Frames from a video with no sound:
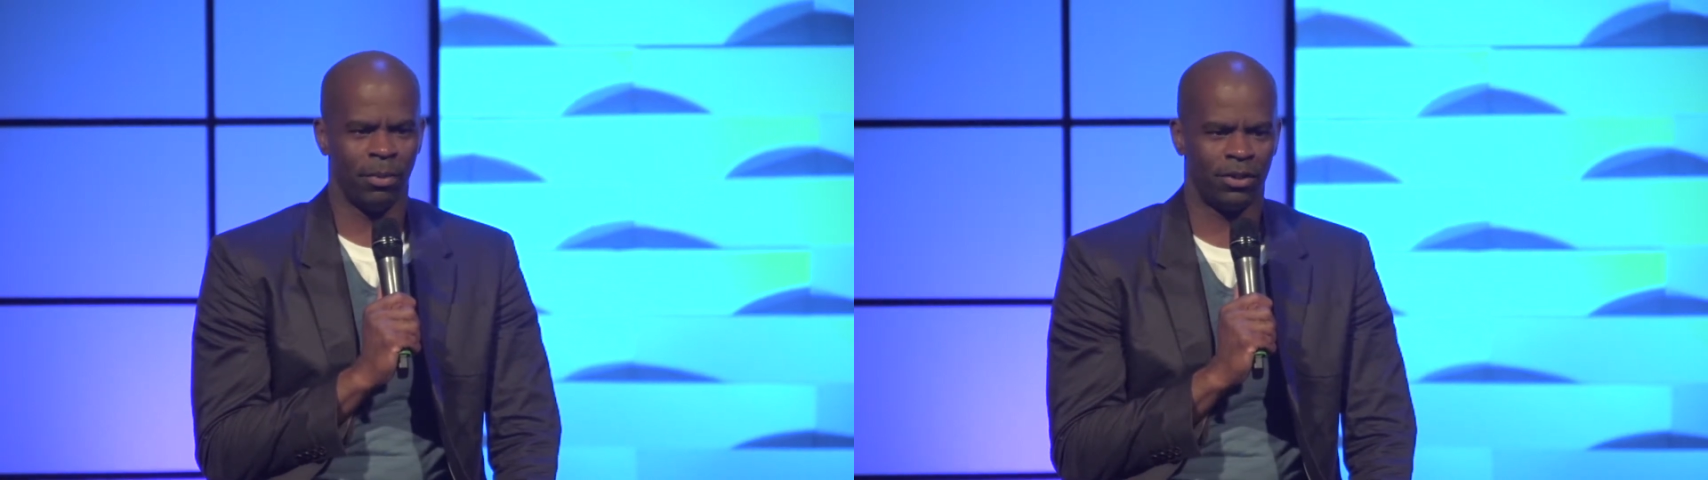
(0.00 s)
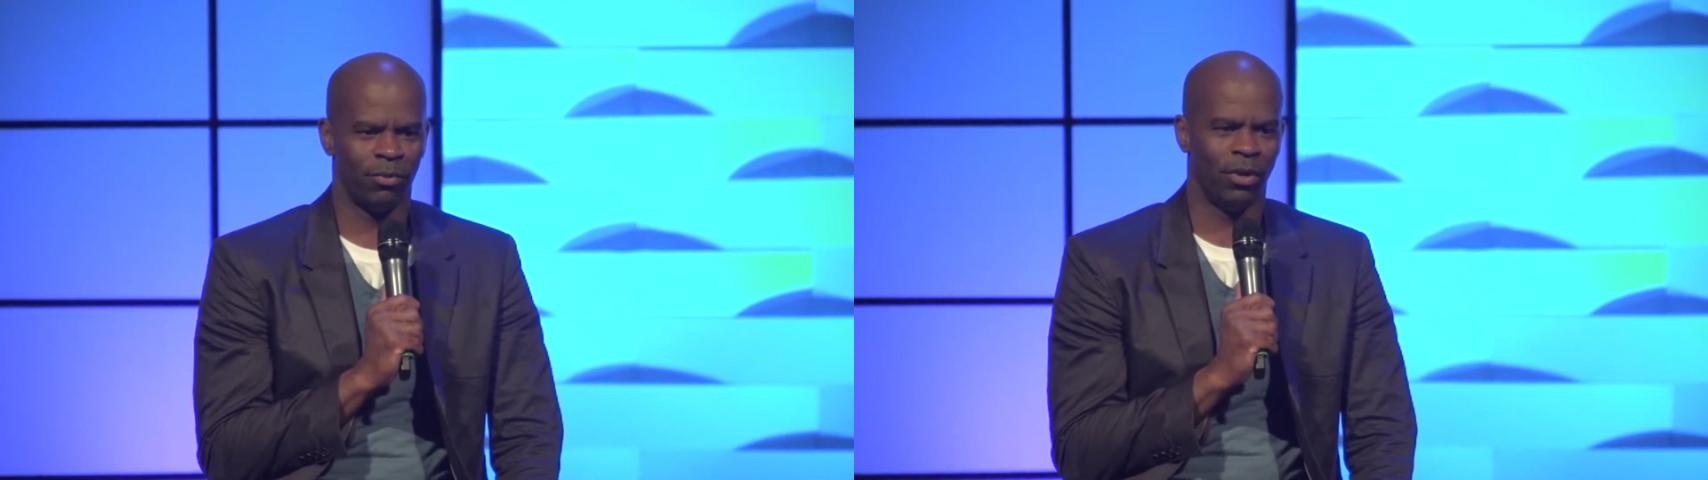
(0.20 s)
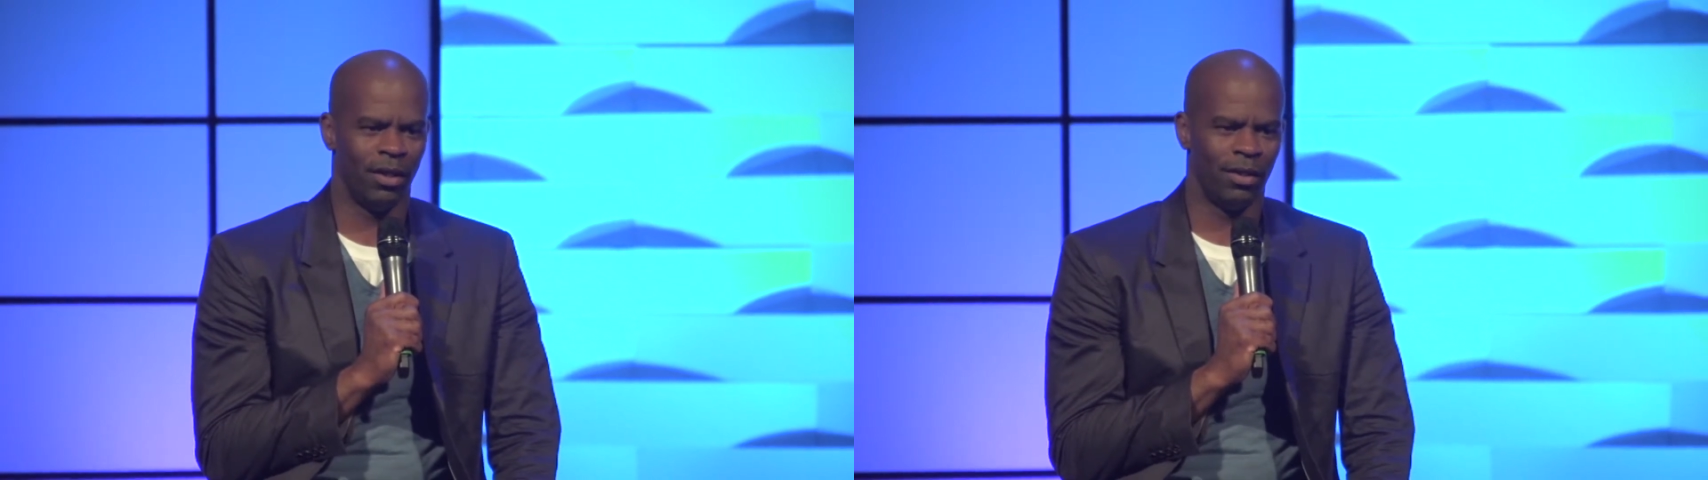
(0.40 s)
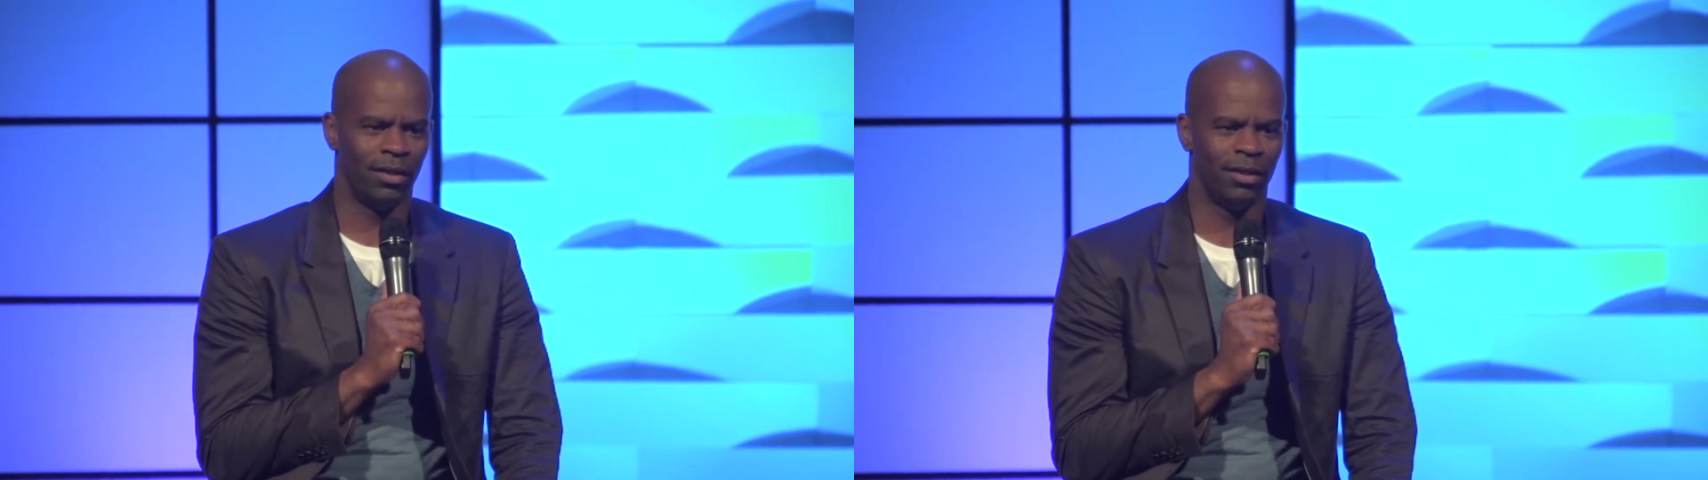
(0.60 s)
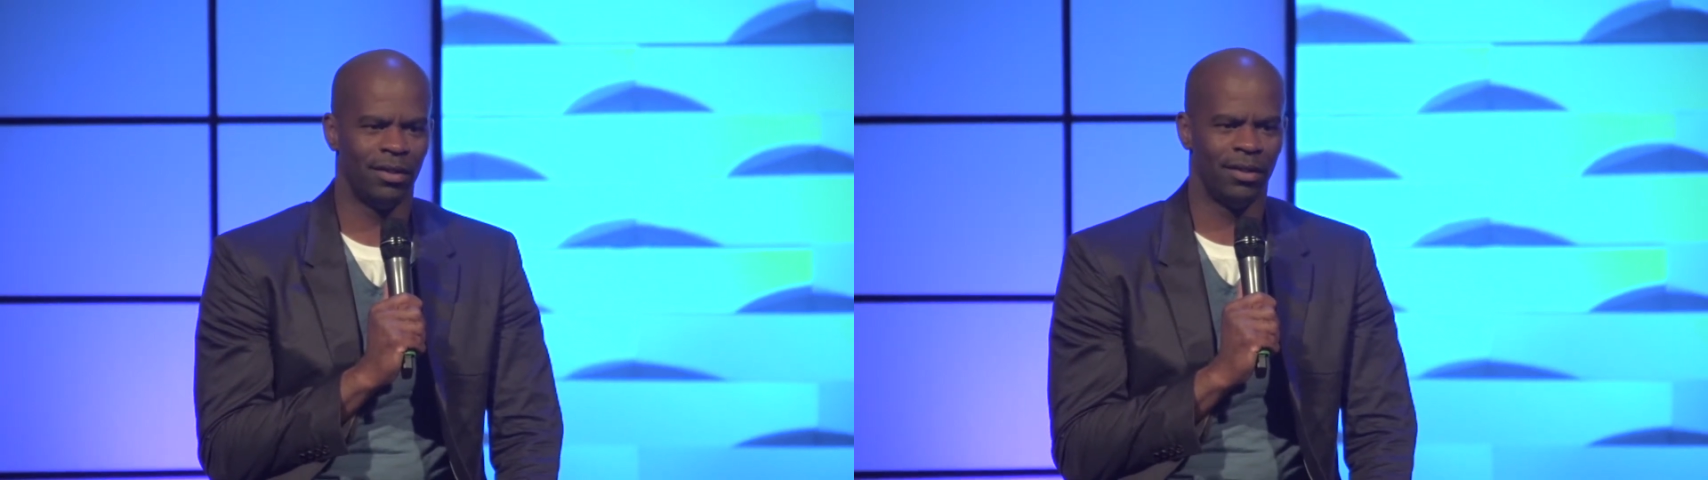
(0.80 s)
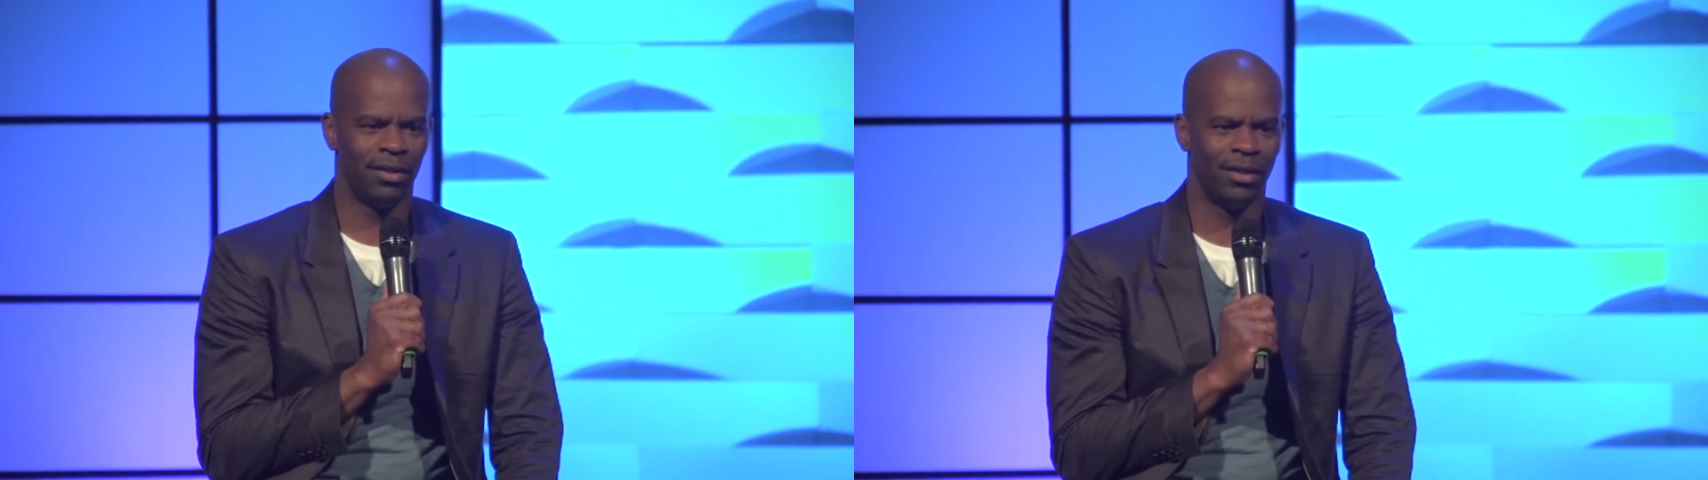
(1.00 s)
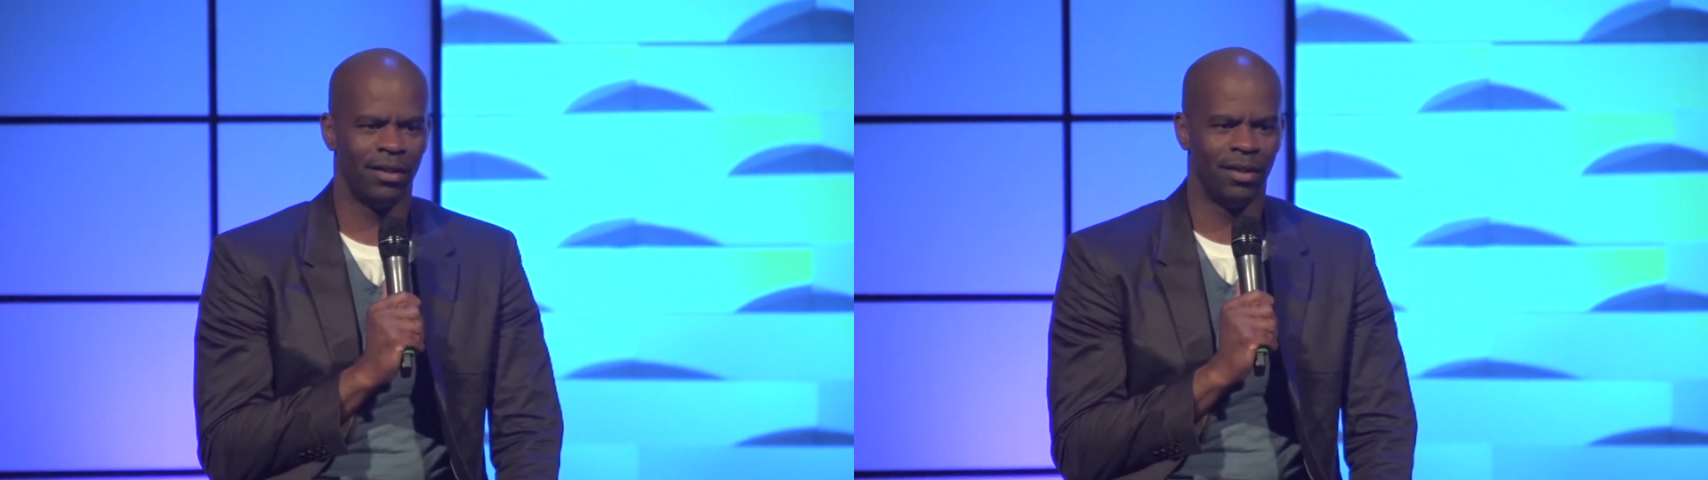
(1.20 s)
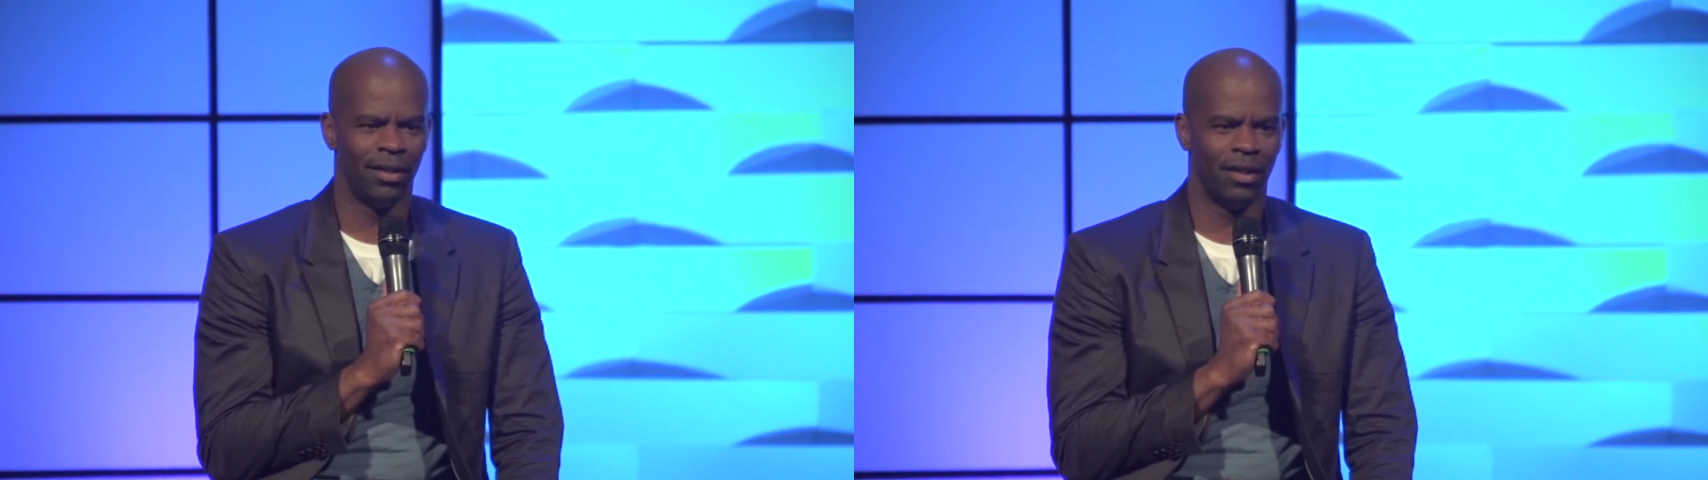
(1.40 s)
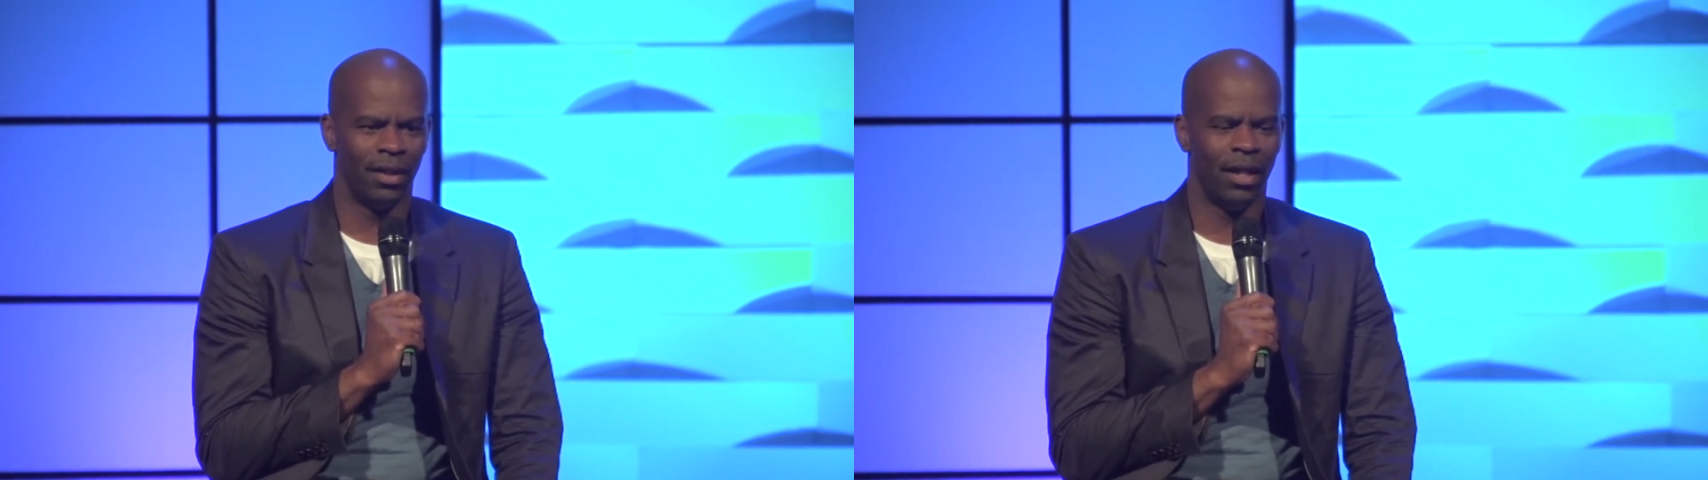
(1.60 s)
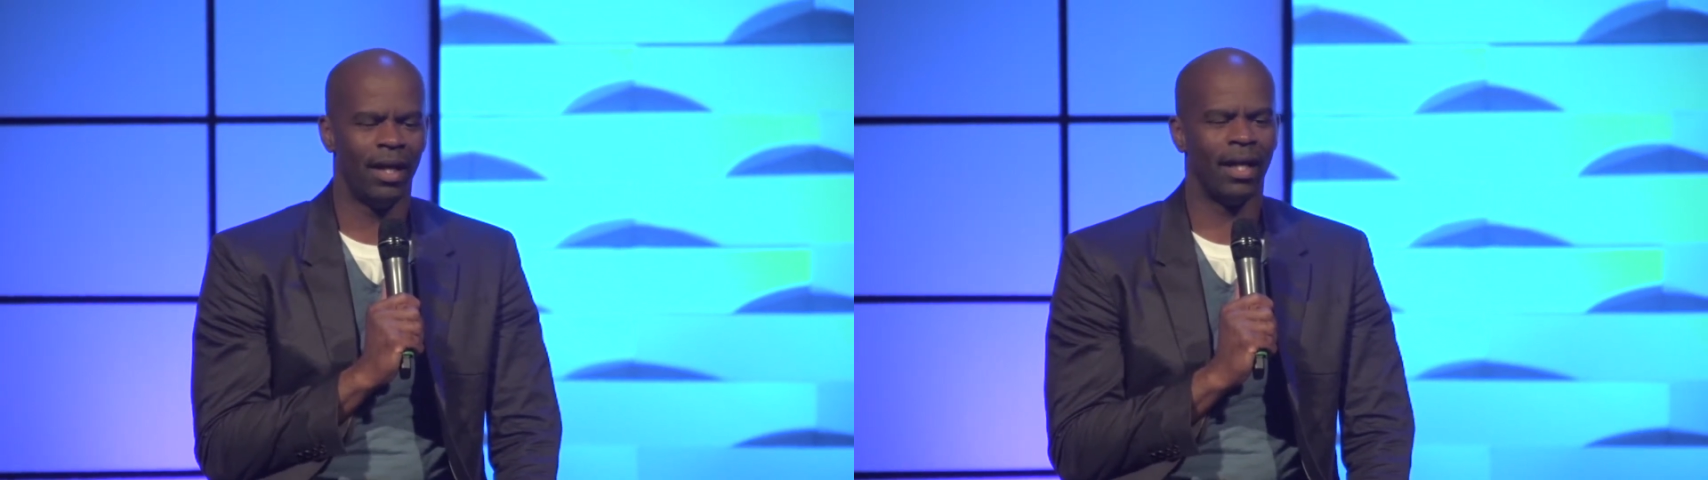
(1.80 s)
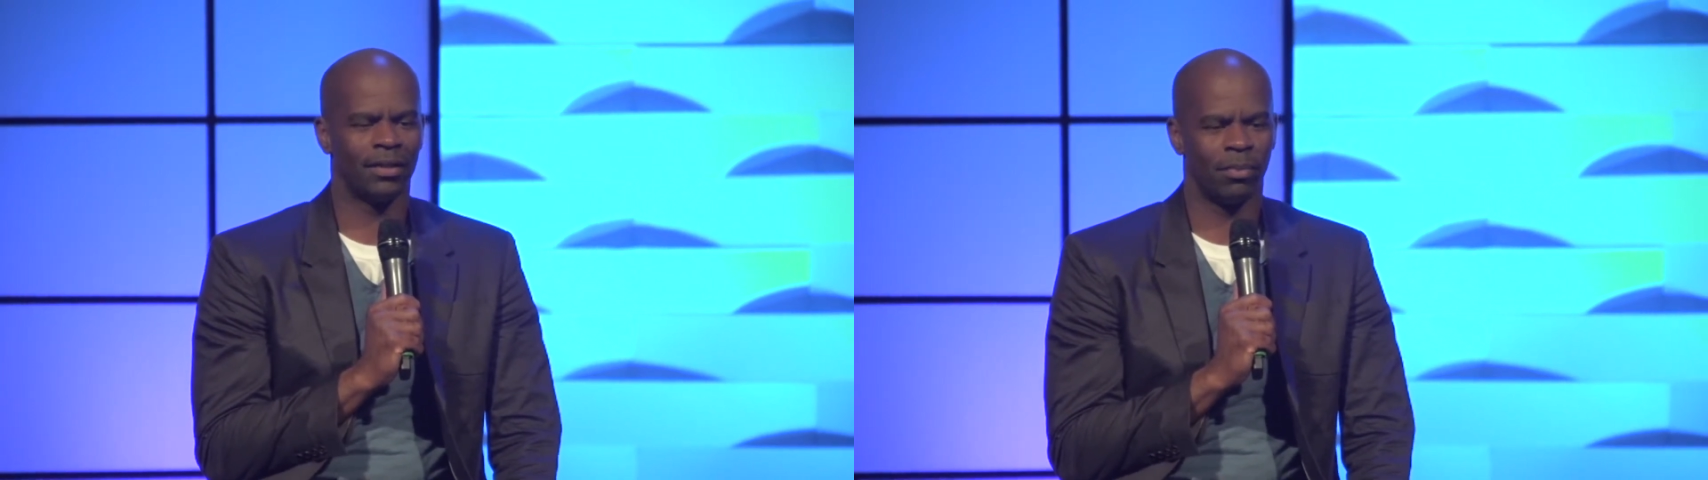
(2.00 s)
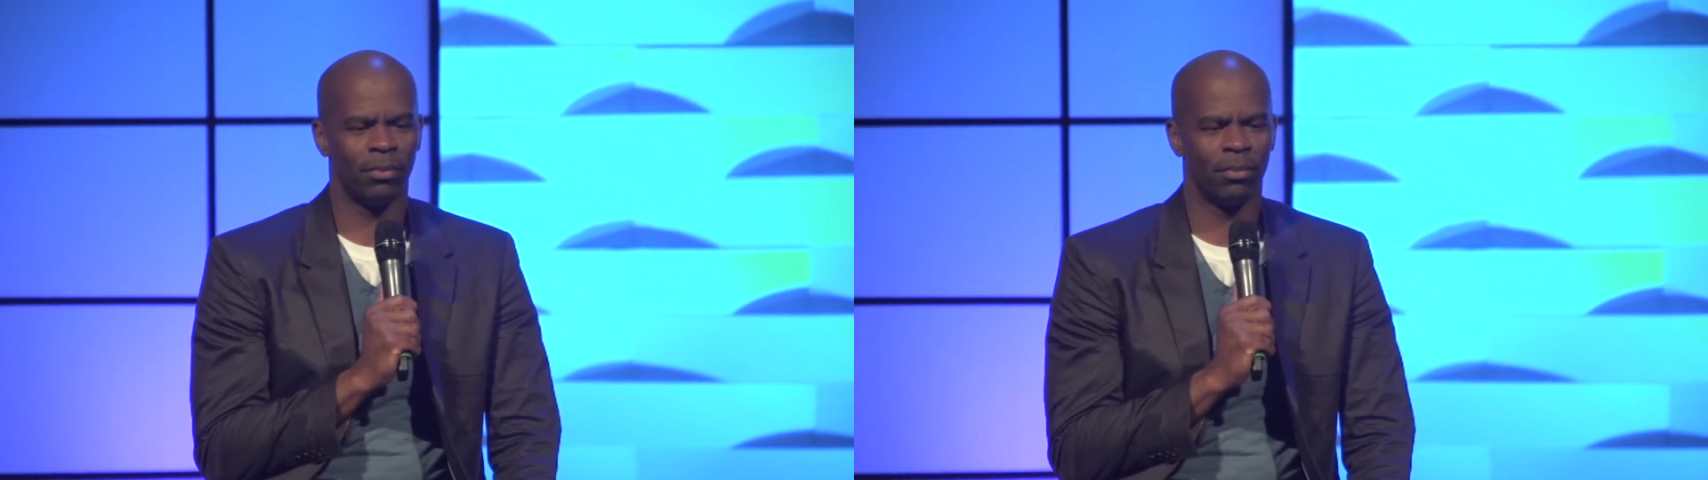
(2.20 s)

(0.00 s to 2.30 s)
but you went... Enhancing